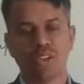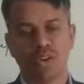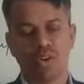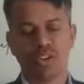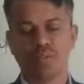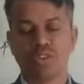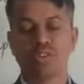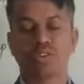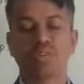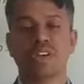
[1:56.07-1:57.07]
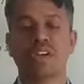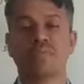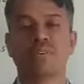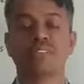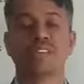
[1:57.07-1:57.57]
on the basis of their
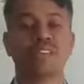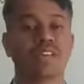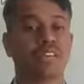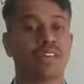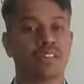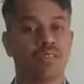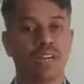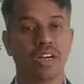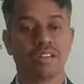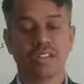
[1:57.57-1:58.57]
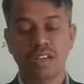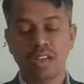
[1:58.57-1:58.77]
differences and the similarities.